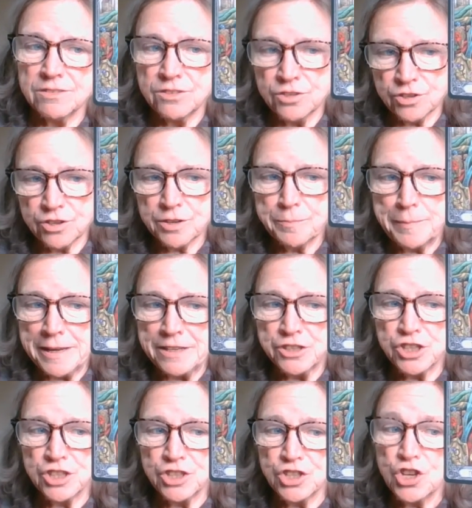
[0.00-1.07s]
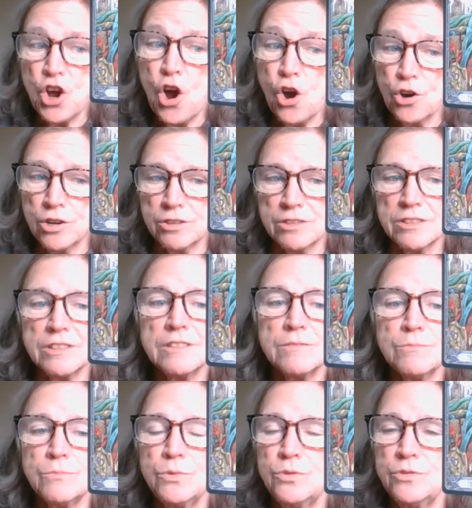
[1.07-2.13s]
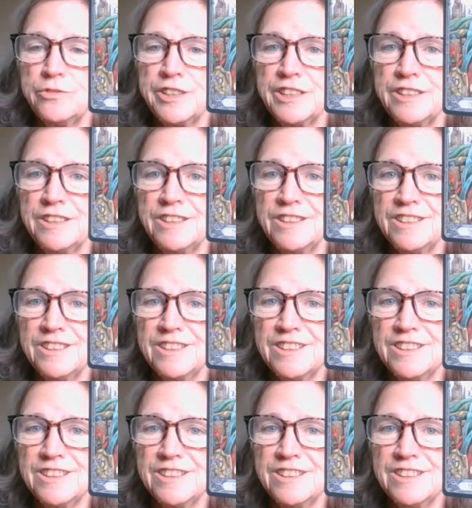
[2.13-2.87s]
Dark Mansions horror movie